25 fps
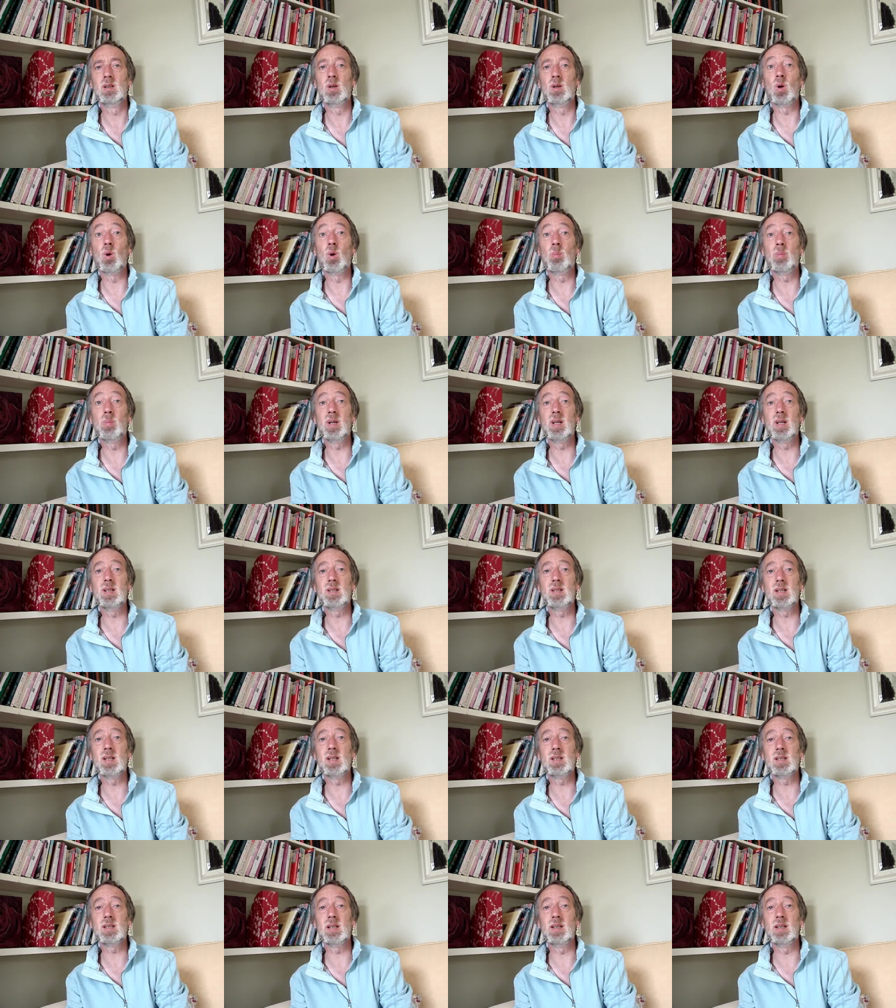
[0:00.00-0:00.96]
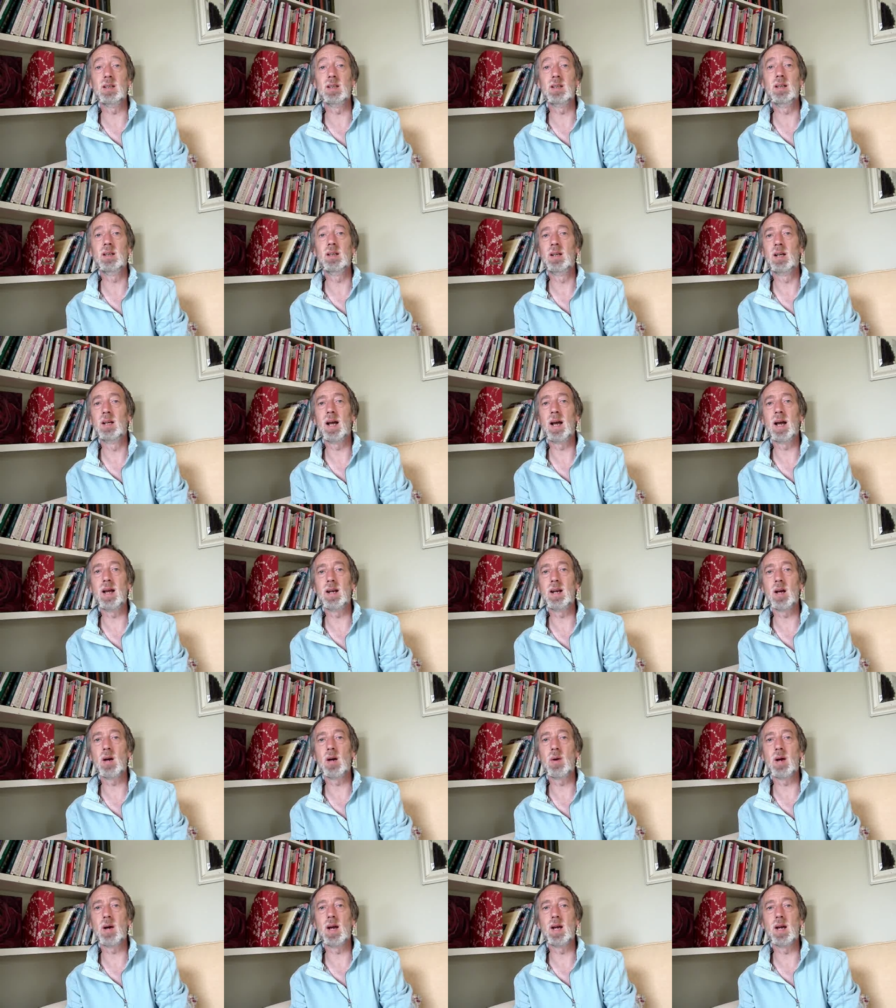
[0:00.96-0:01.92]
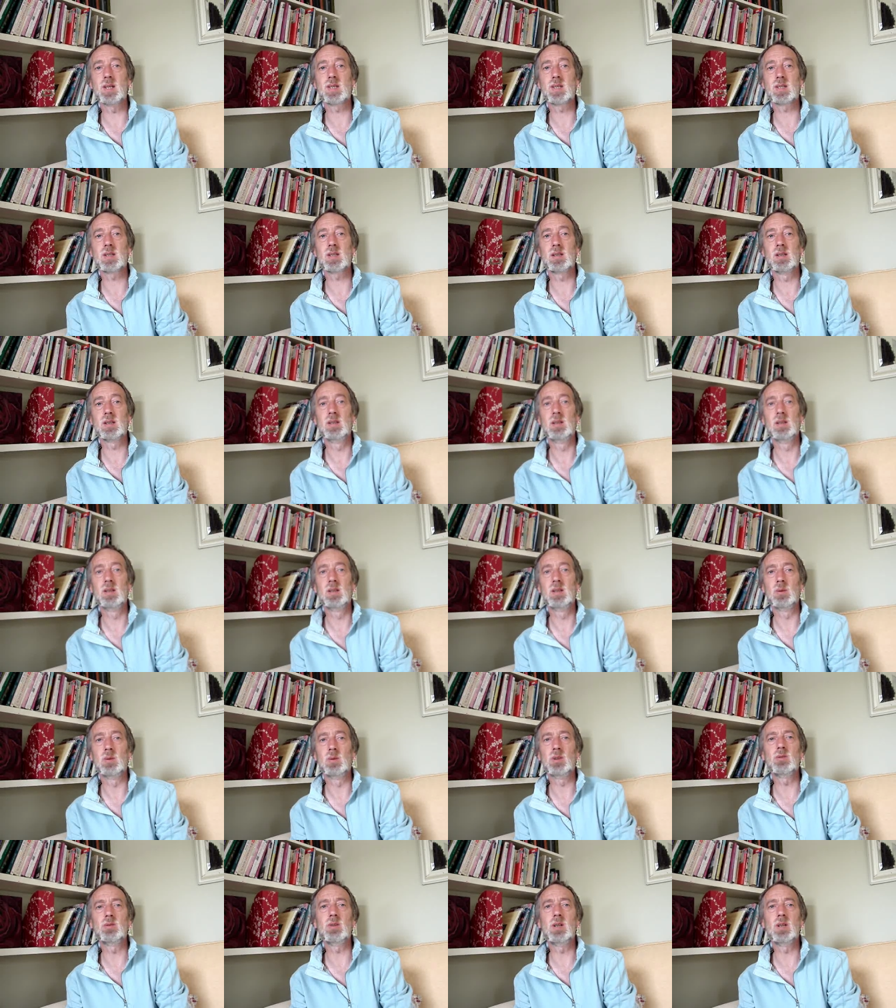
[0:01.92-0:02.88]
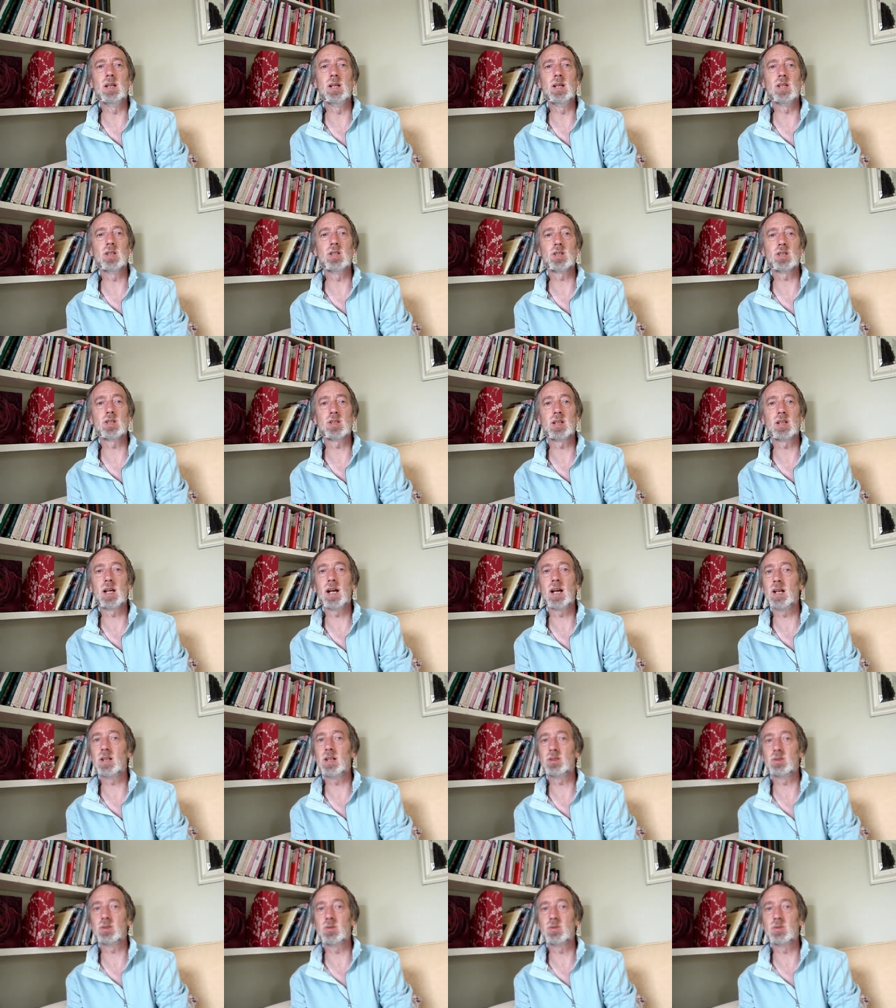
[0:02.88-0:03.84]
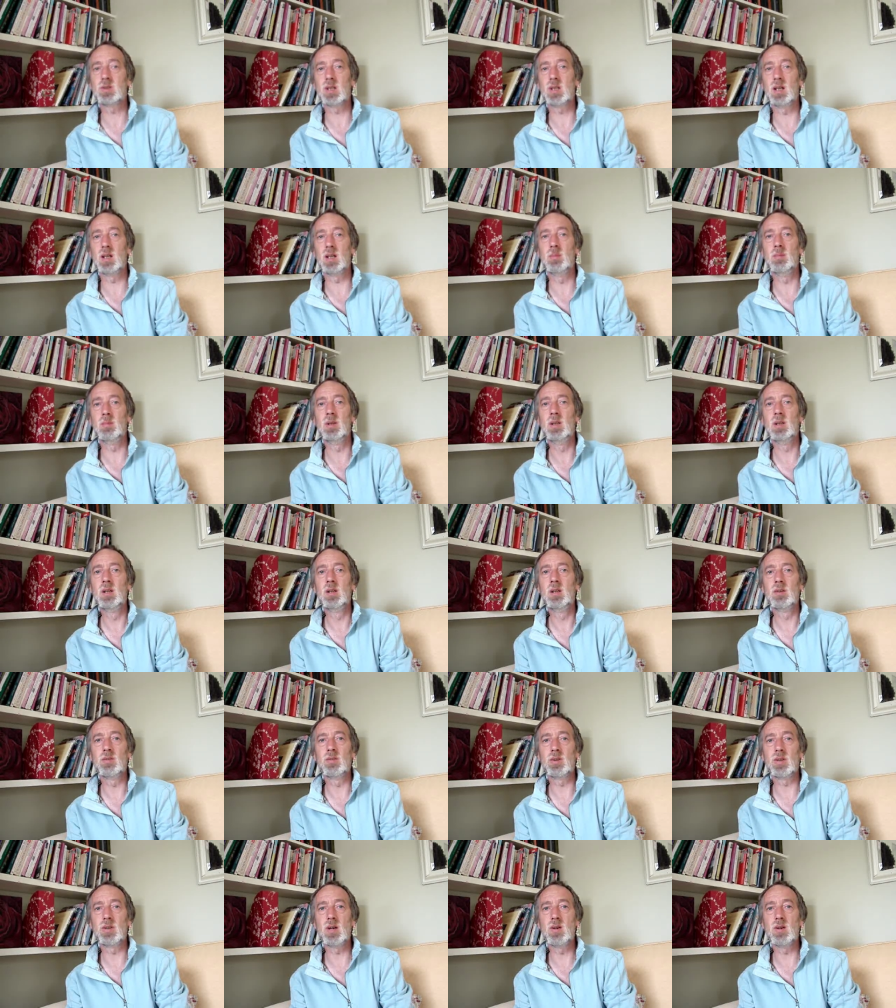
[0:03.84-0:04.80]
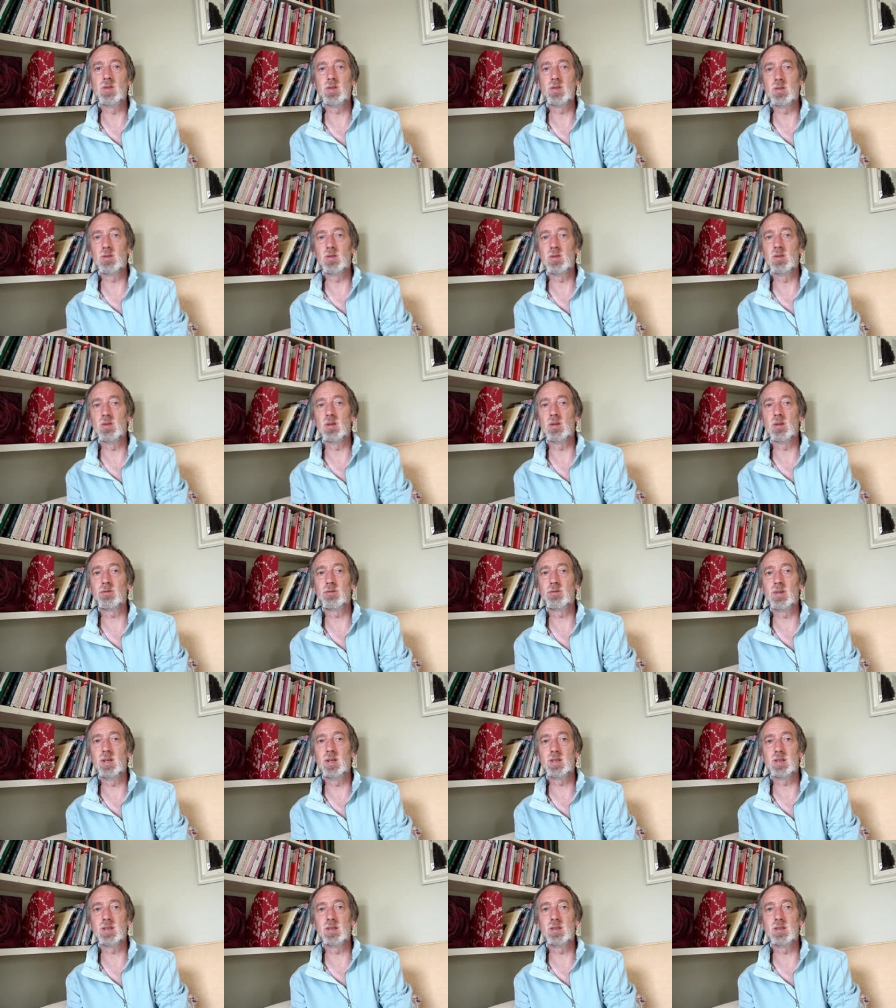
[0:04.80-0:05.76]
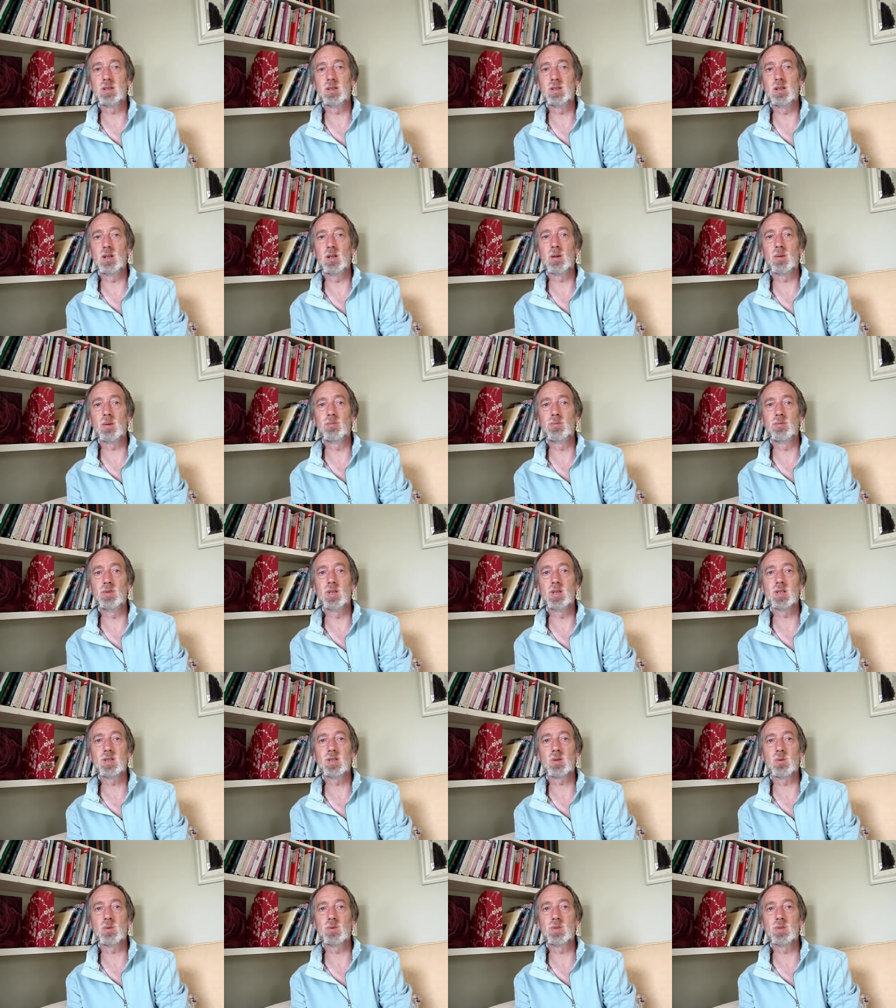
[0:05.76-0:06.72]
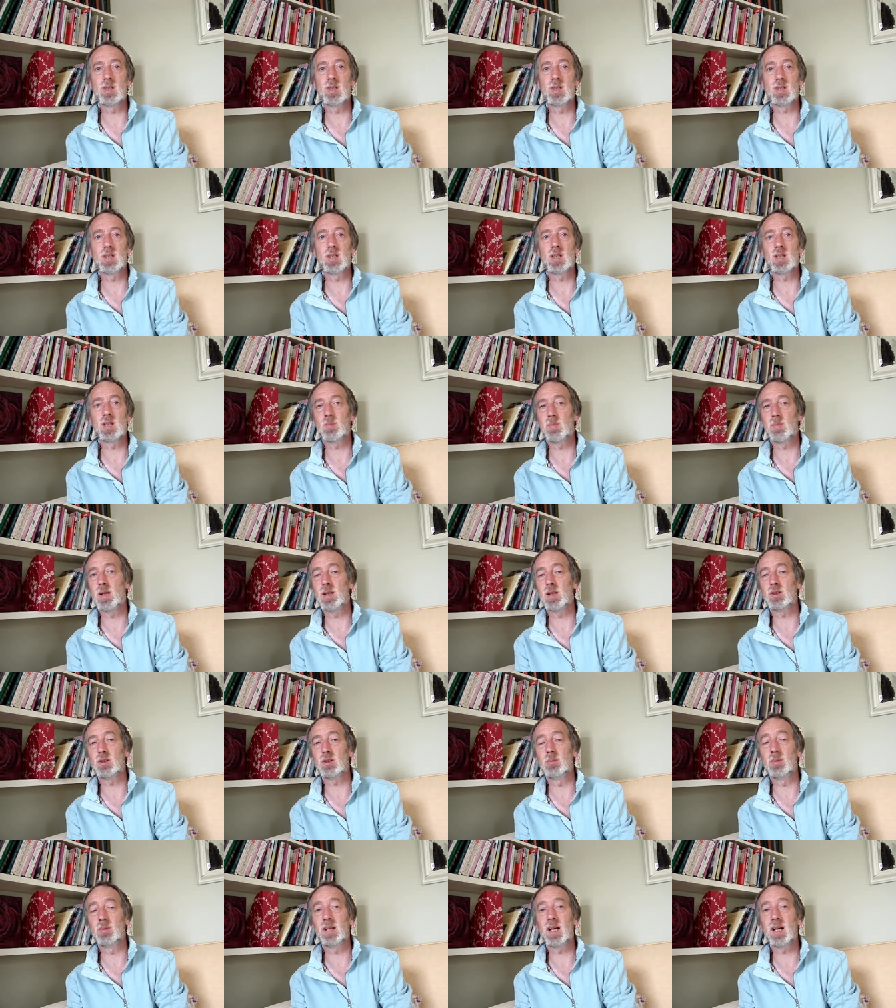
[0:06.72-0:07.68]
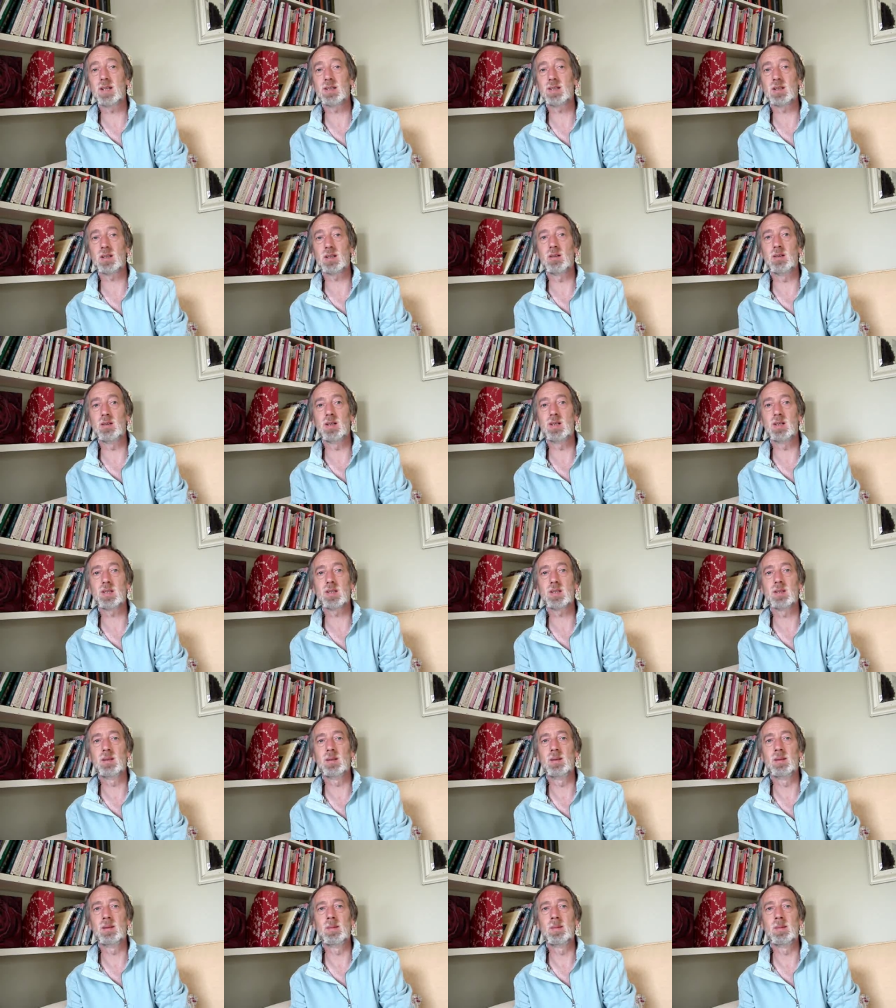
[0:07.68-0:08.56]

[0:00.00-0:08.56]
or PDD-nos, which really is just a catch-all term for those who do not fit into the obvious autistic spectrum categories.